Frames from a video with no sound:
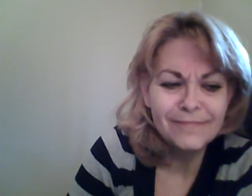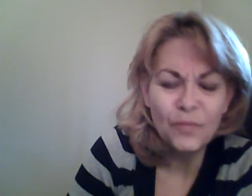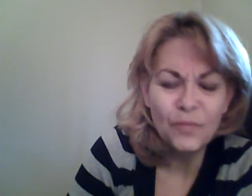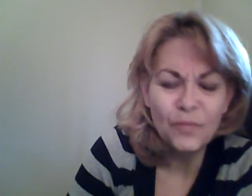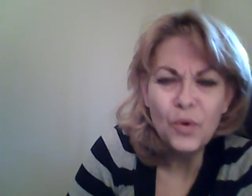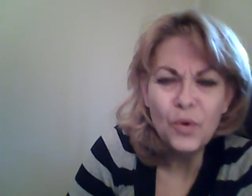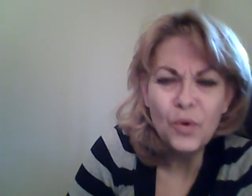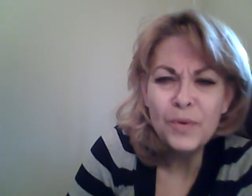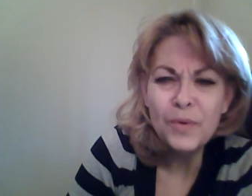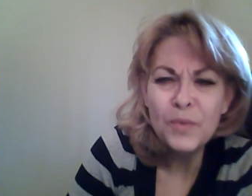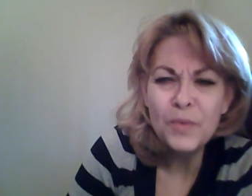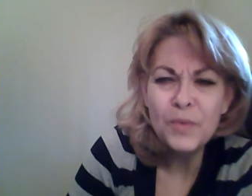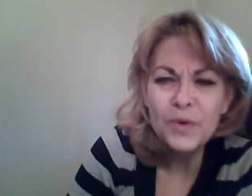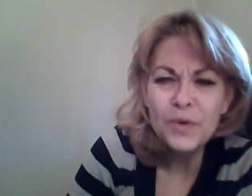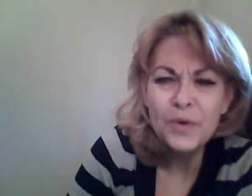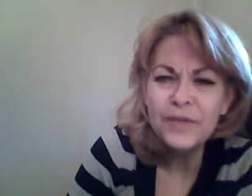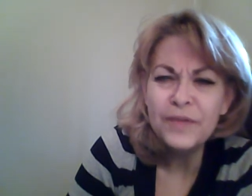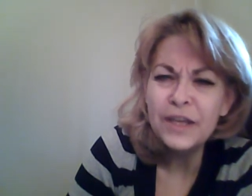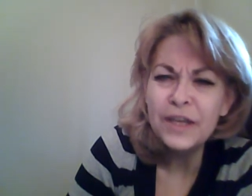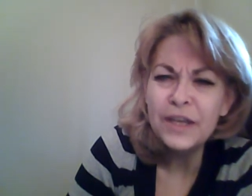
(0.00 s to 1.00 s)
what would
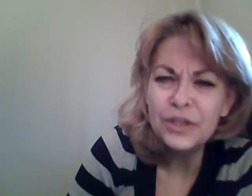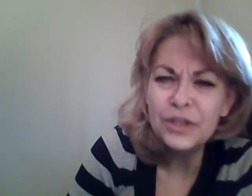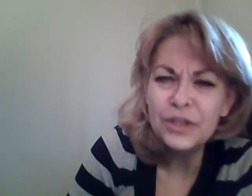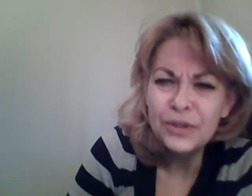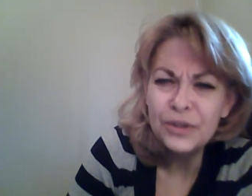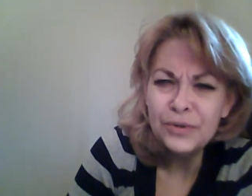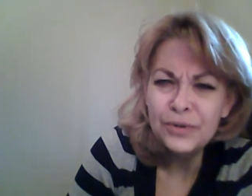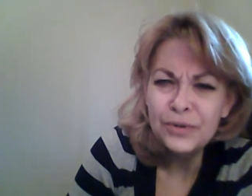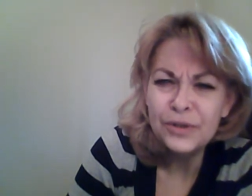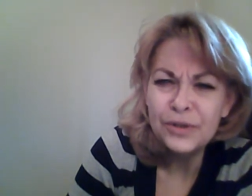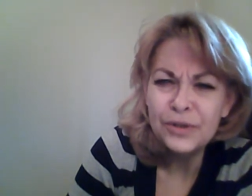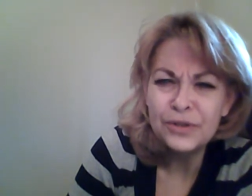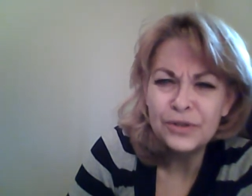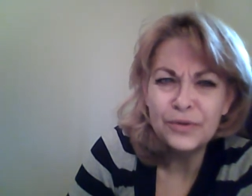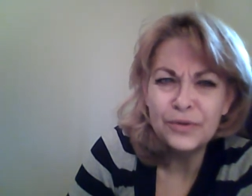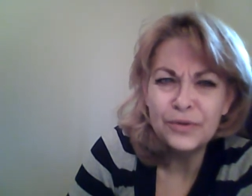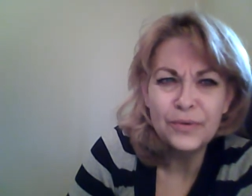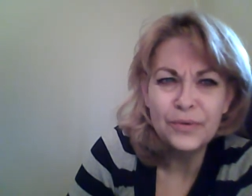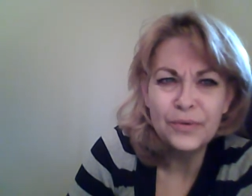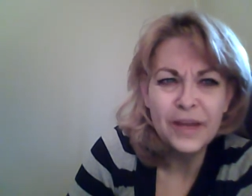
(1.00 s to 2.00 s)
motivate you to
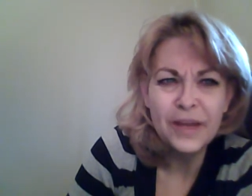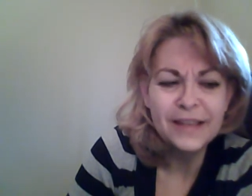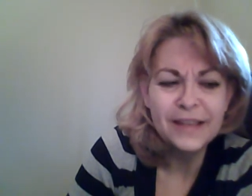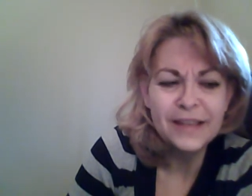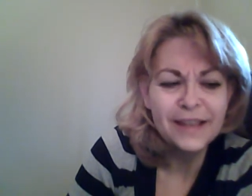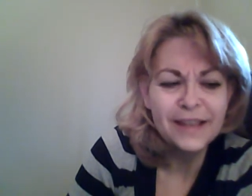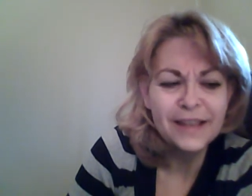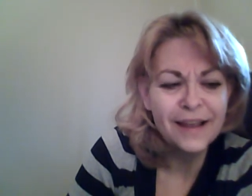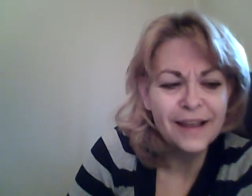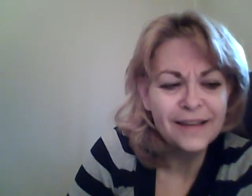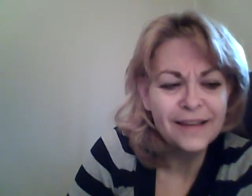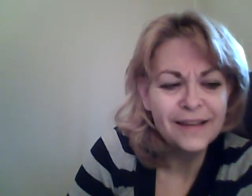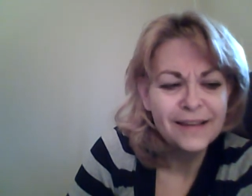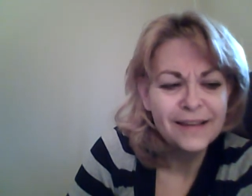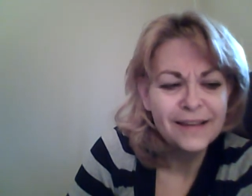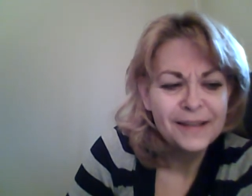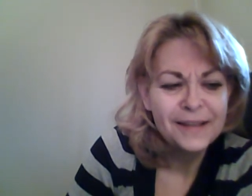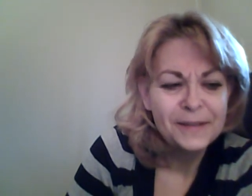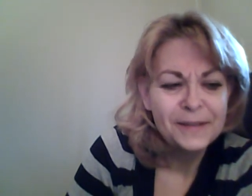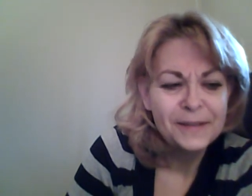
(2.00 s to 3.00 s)
do the right thing?
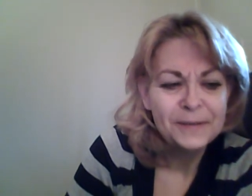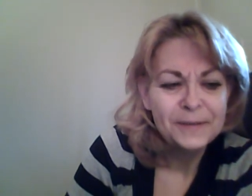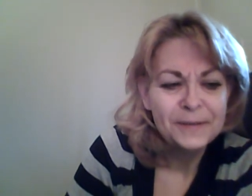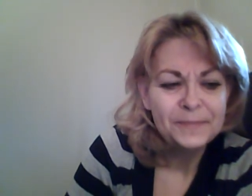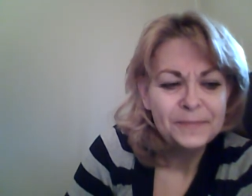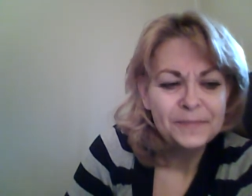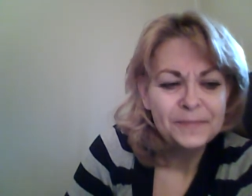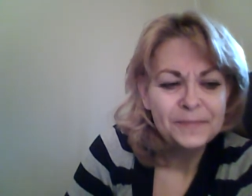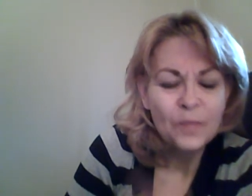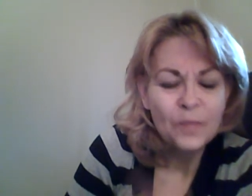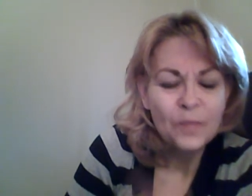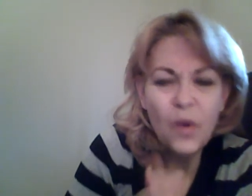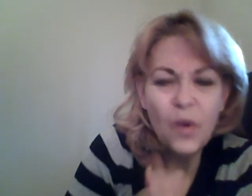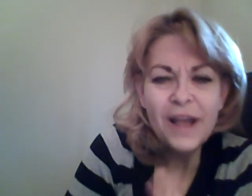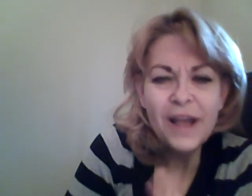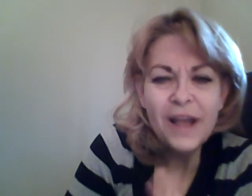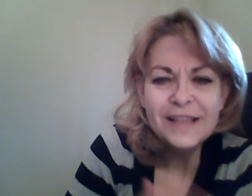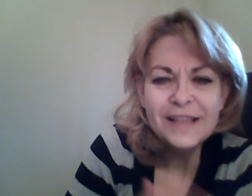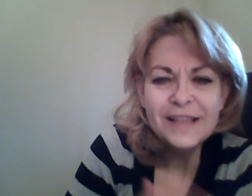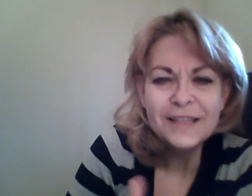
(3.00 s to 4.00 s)

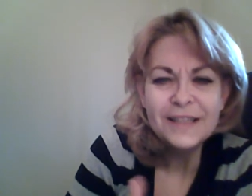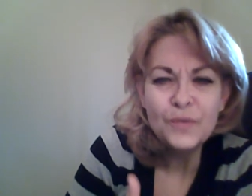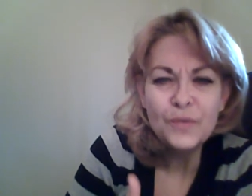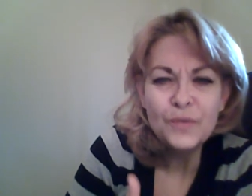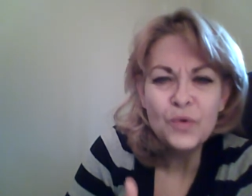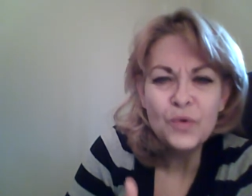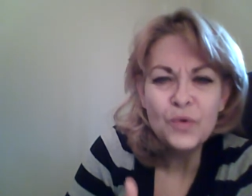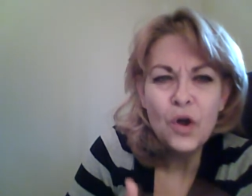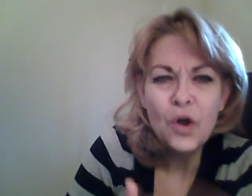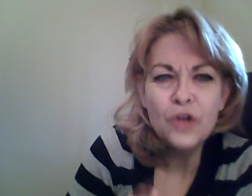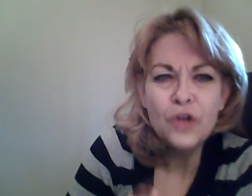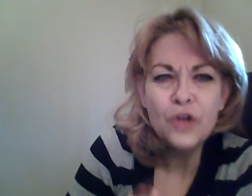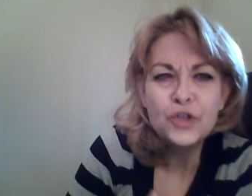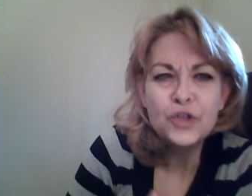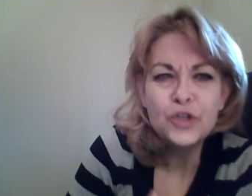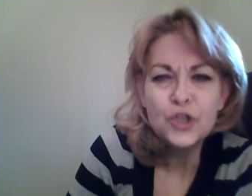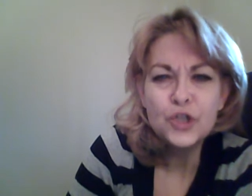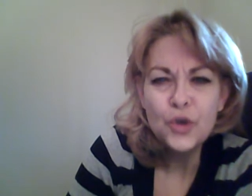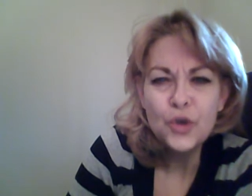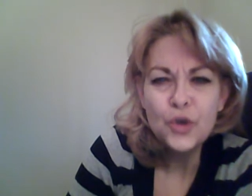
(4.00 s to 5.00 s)
Why is it we're all
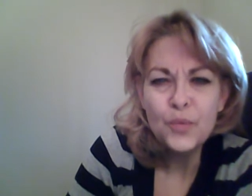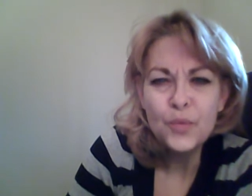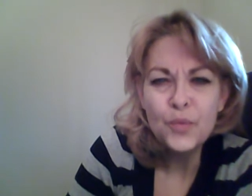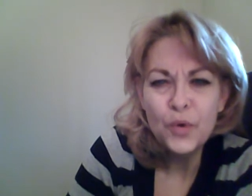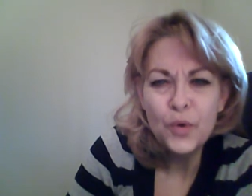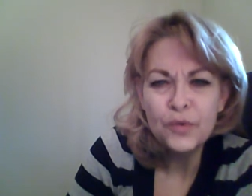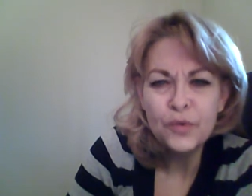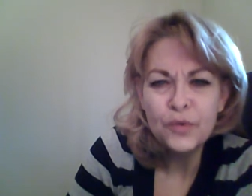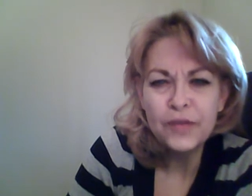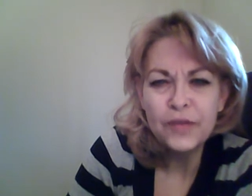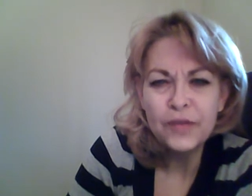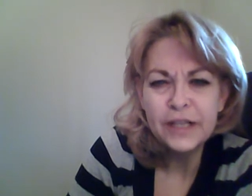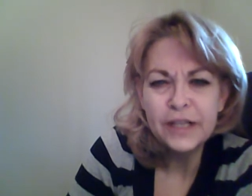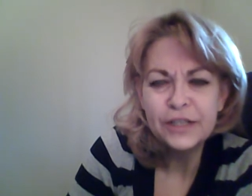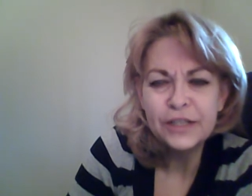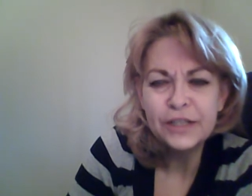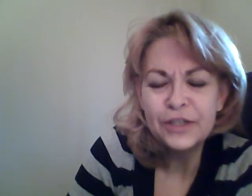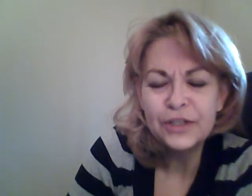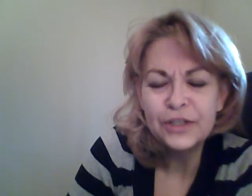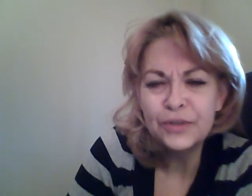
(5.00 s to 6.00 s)
so
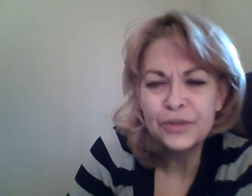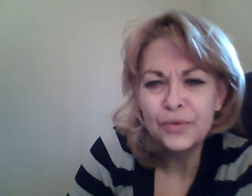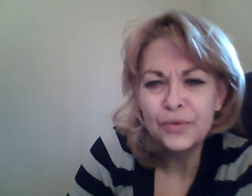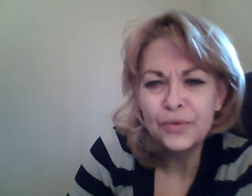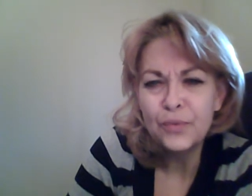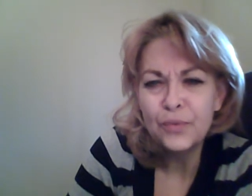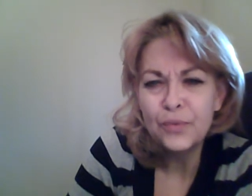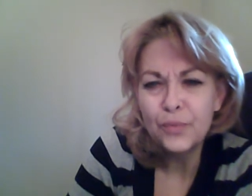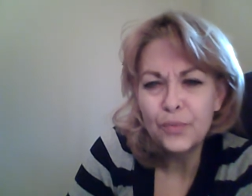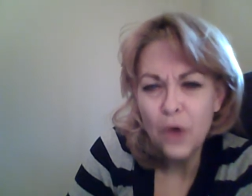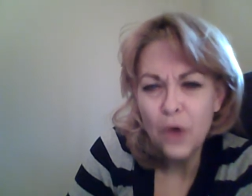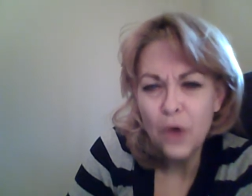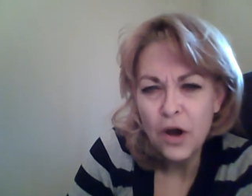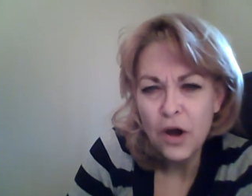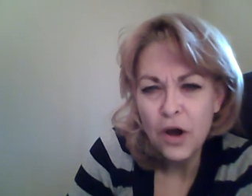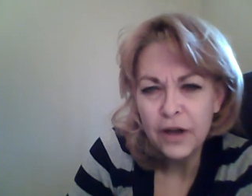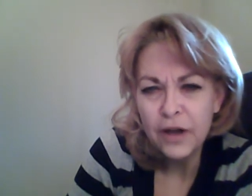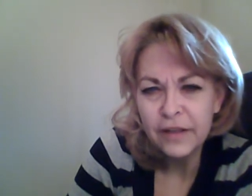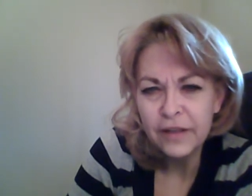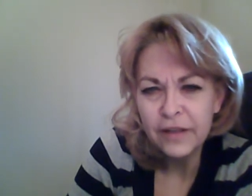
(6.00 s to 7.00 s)
motivated to do the
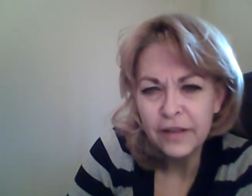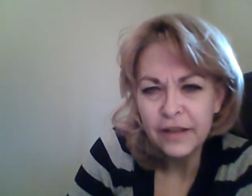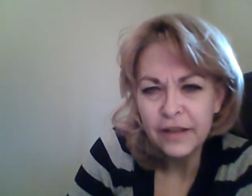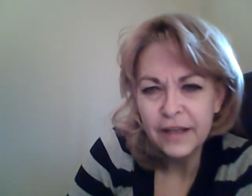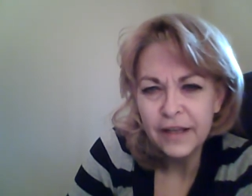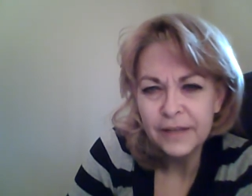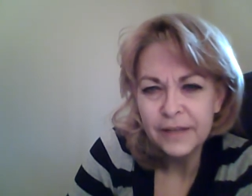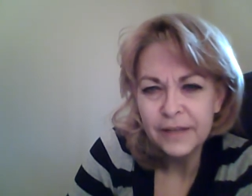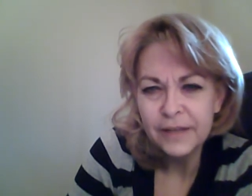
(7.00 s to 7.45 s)
wrong thing?